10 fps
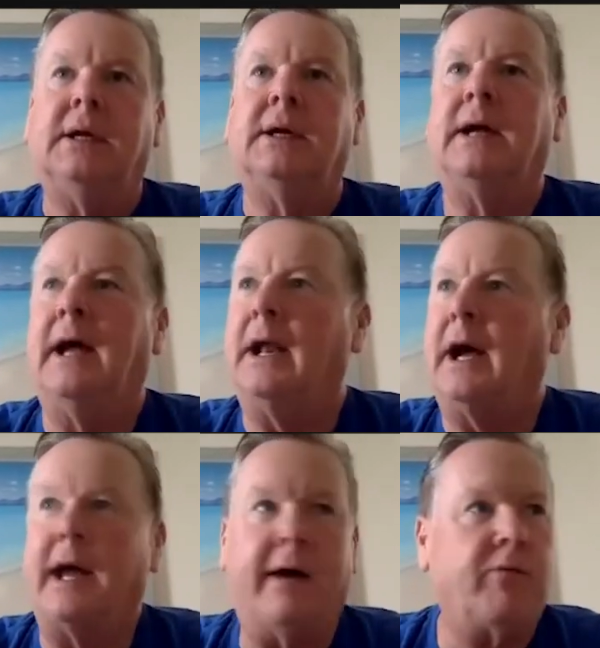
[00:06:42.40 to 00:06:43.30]
And
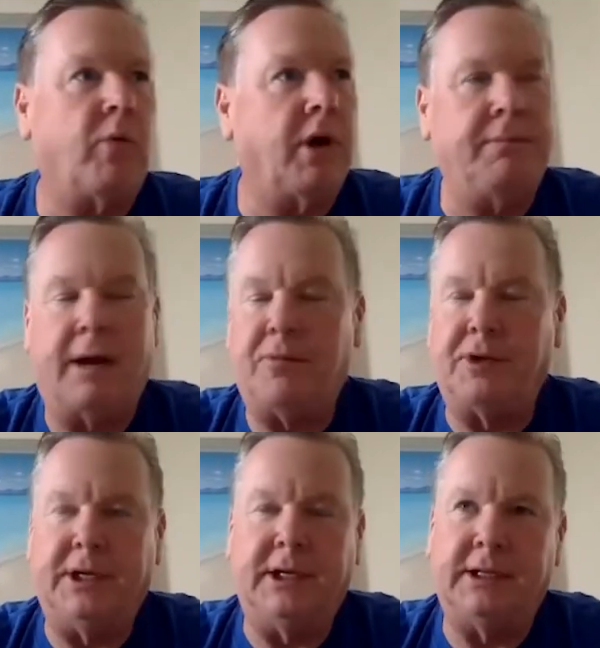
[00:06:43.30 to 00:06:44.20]
I have one
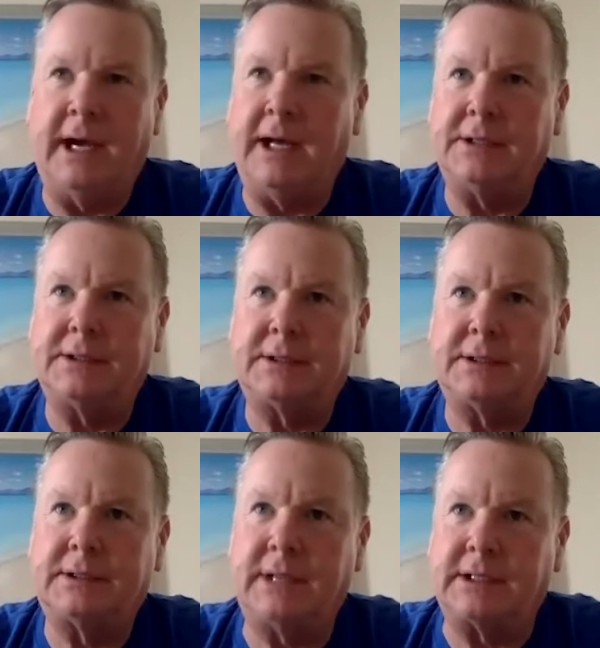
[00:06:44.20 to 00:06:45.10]
memory that
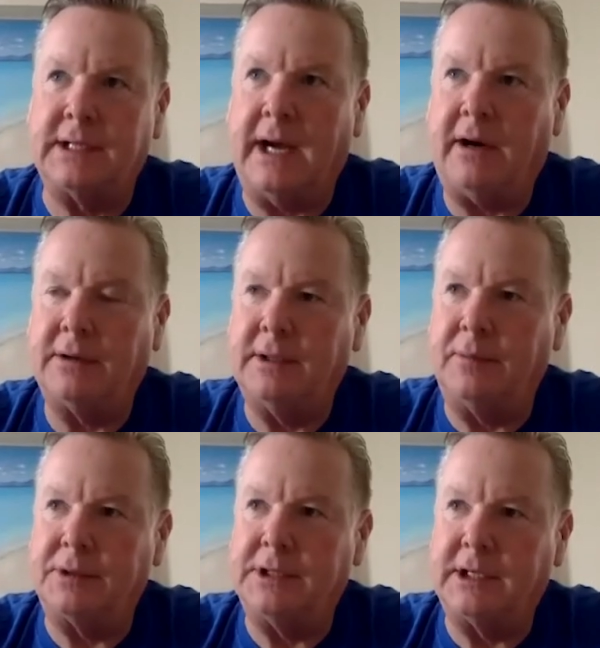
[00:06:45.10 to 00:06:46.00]
sticks out in
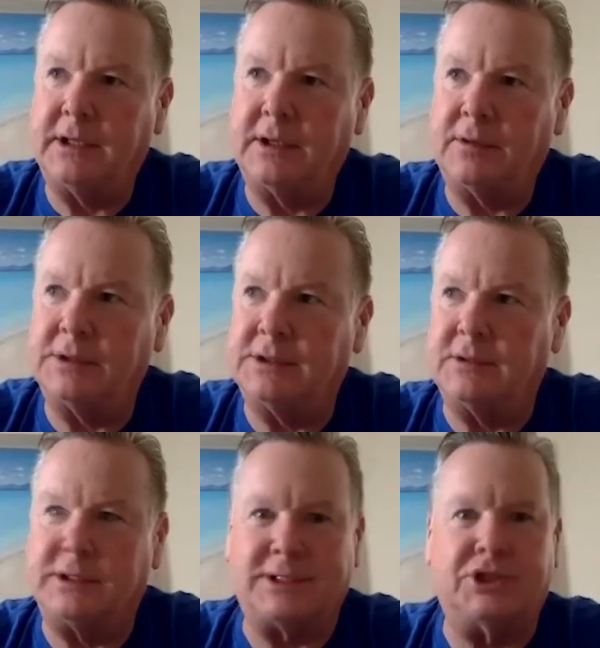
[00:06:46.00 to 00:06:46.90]
particular was there
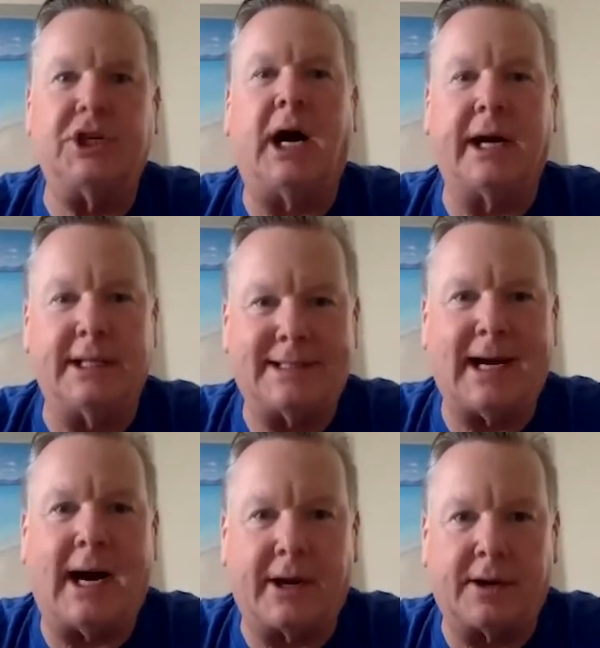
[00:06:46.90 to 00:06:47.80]
was this giant
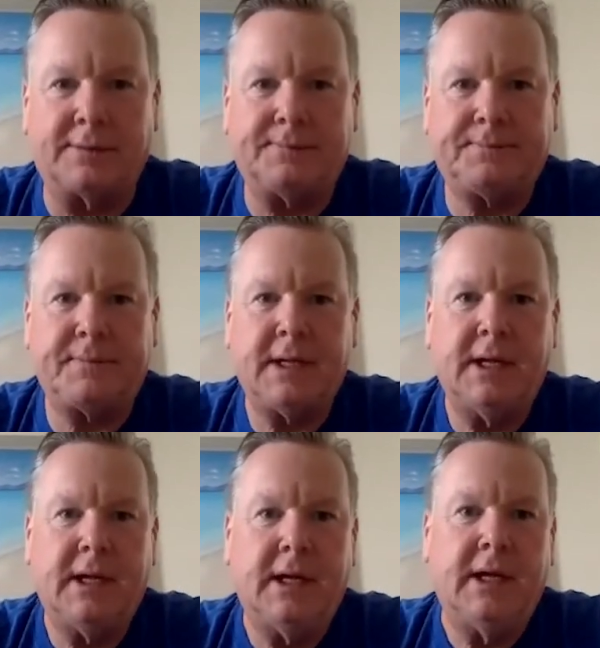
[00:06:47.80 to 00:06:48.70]
tire.
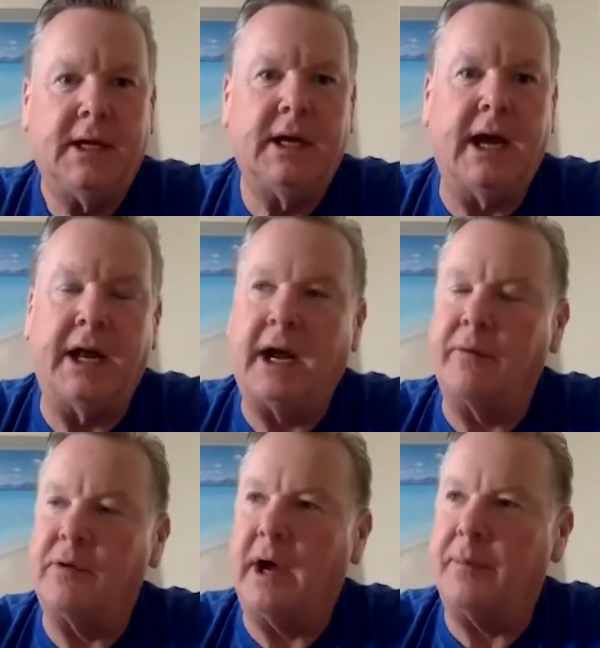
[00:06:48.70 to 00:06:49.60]
And
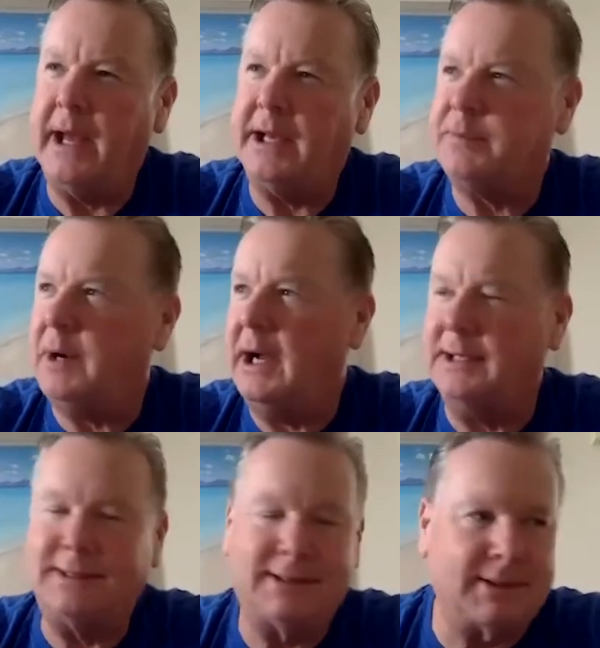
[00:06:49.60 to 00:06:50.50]
I passed by and
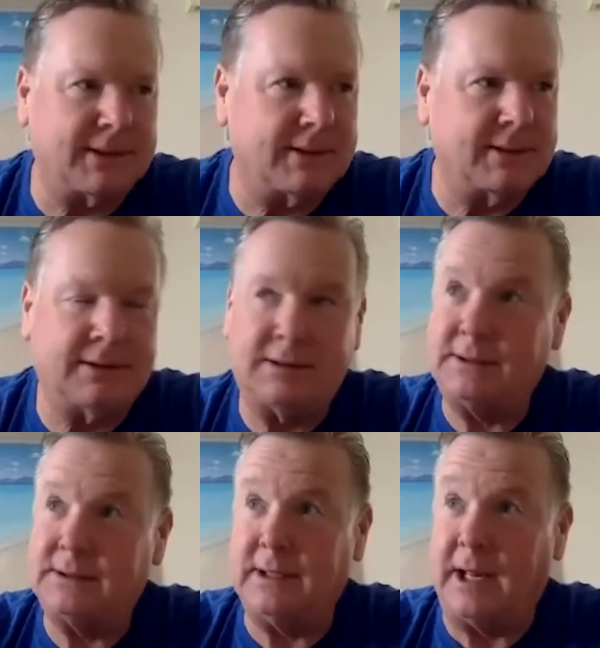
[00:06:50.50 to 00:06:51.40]
I said, this is
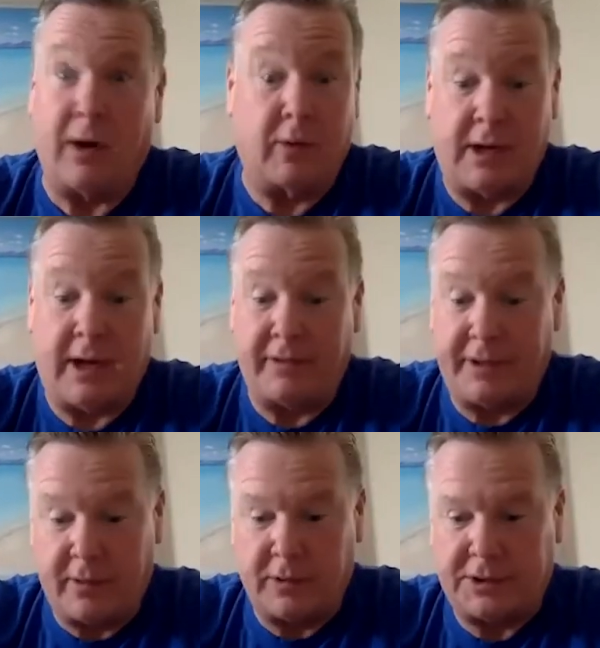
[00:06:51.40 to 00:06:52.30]

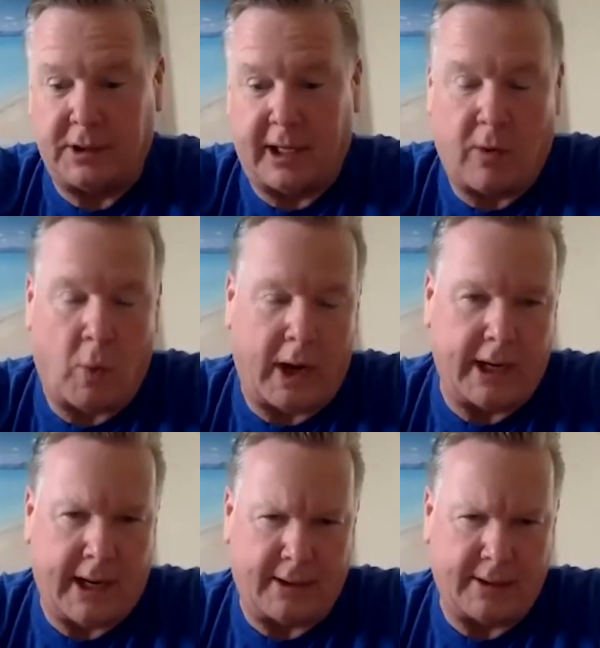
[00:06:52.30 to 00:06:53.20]
everything was like a
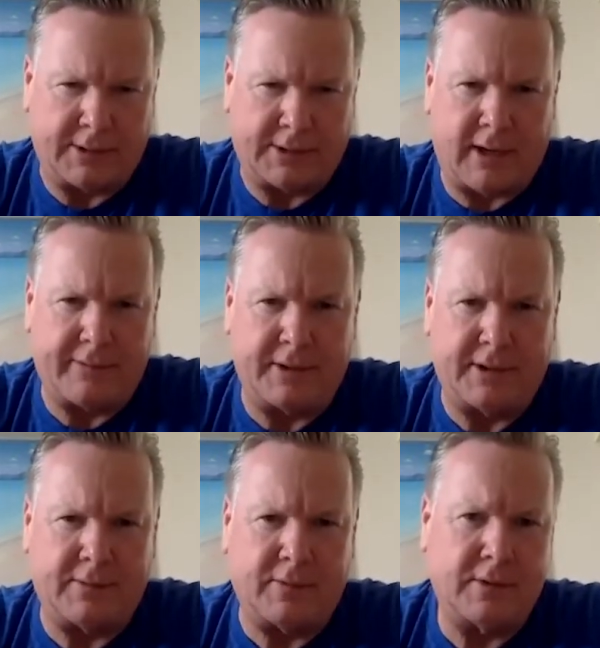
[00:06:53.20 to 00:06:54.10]
whiteout. It was covered
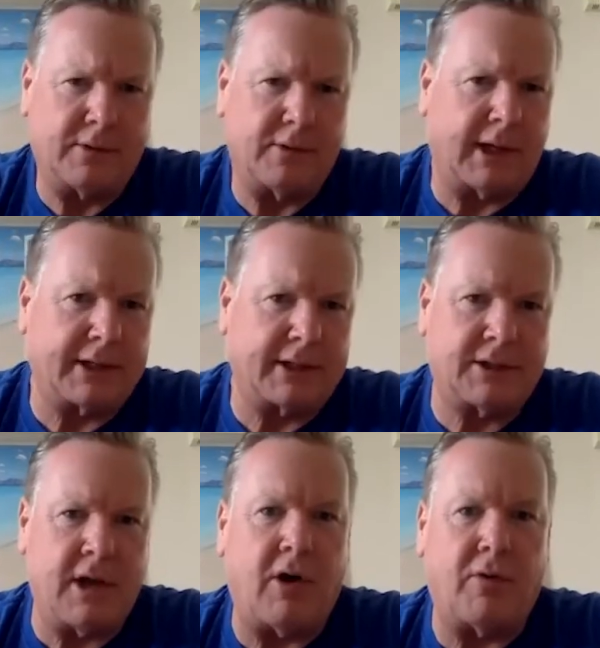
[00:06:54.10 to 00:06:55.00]
in what looked like
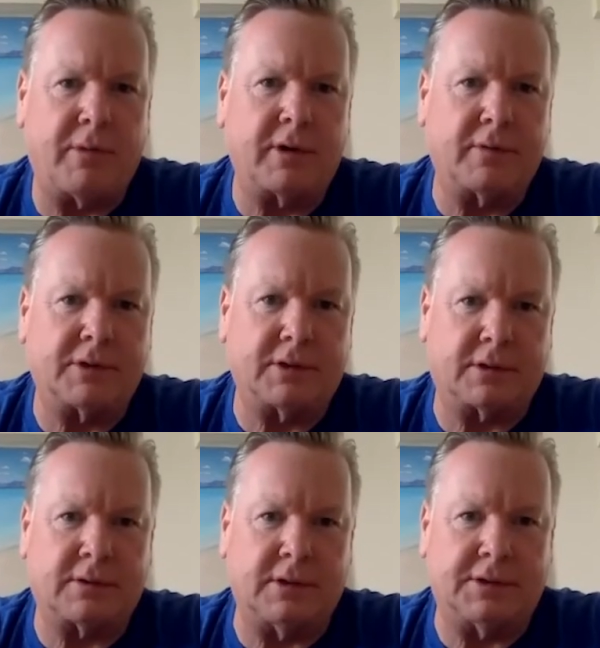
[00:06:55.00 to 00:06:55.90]
snow, but it was
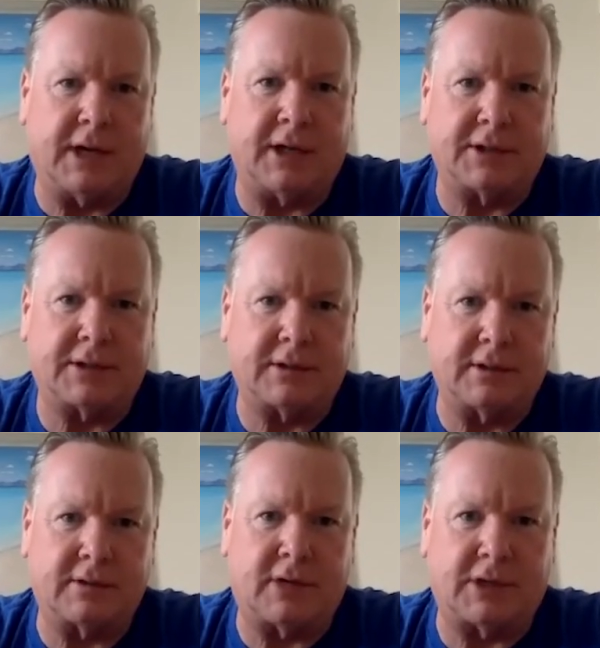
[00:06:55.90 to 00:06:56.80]
the dust, the
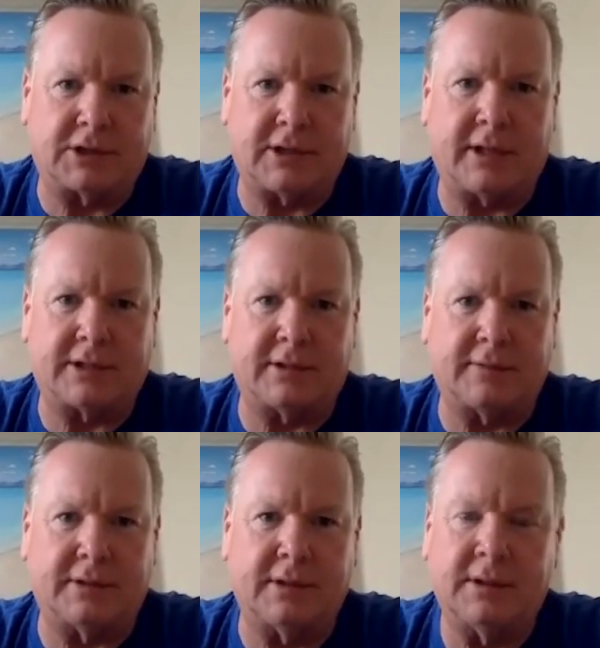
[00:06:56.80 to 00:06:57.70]
crushed dust of the